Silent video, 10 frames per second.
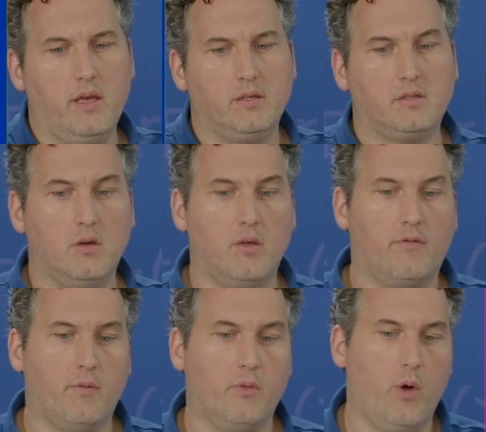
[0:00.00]
So the
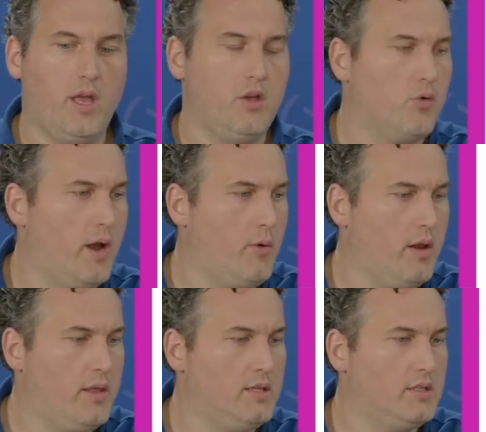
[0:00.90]
way you create one
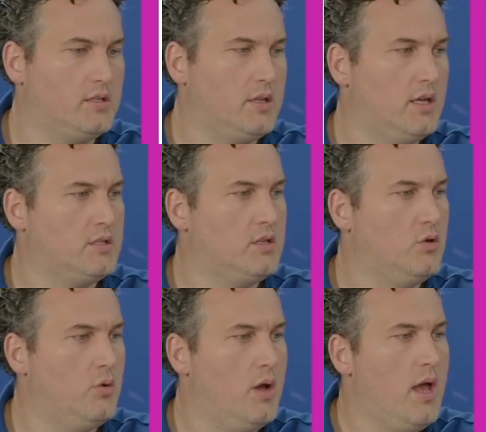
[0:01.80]
of these is
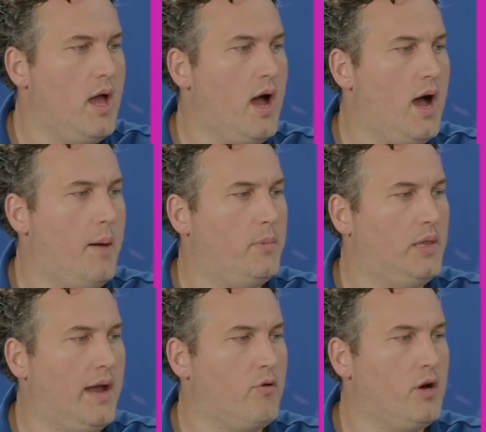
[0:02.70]
to
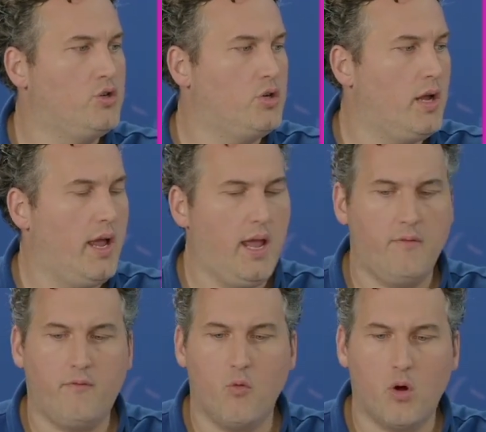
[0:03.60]
leverage a
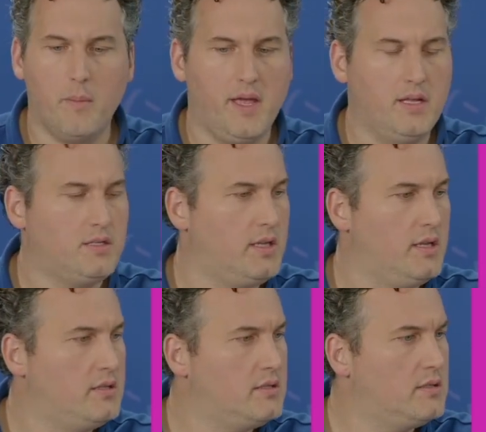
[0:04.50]
form
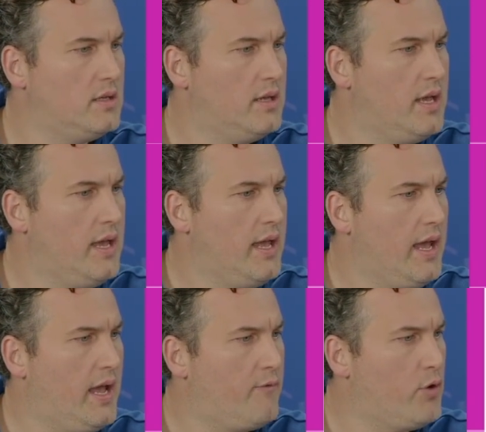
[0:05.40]
instance.
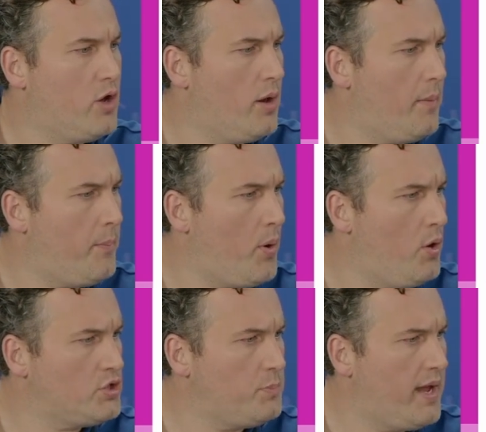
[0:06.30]
And if we go to
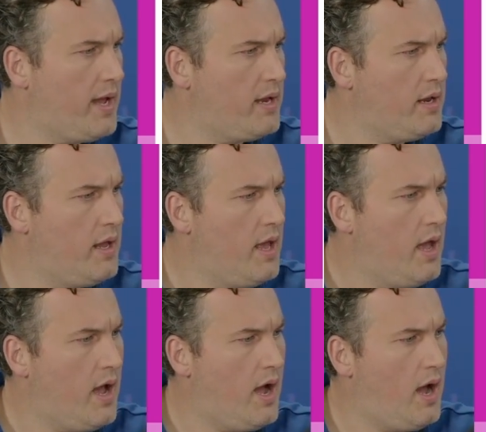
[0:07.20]
Postman,
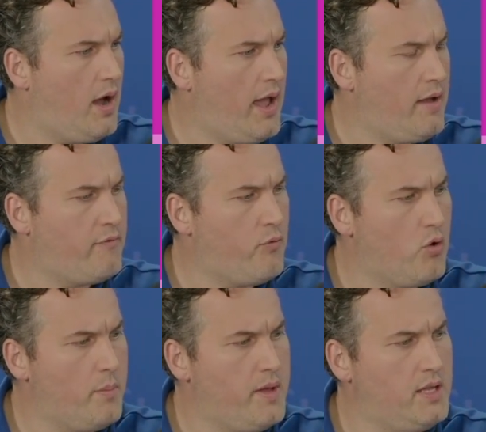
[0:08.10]
a
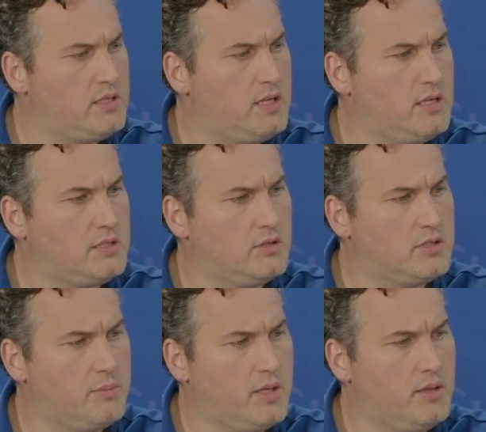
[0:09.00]
form instance looks
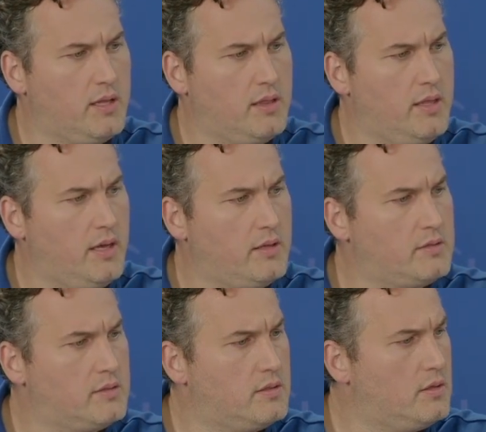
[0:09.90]
something like
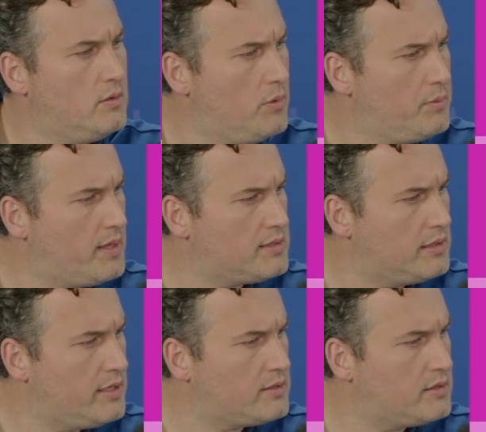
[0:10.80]
this. Whoop, that's
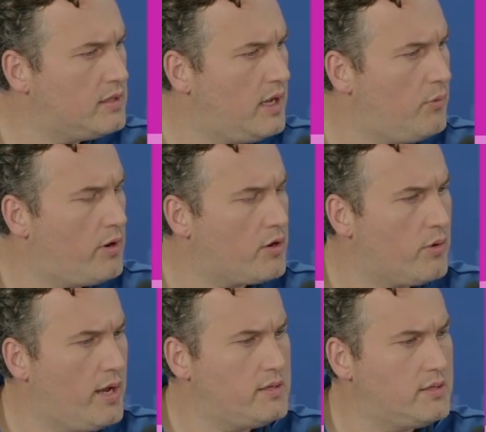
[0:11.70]
list. I want to
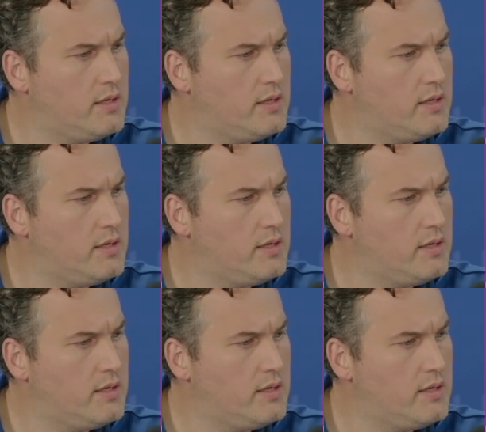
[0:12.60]
create.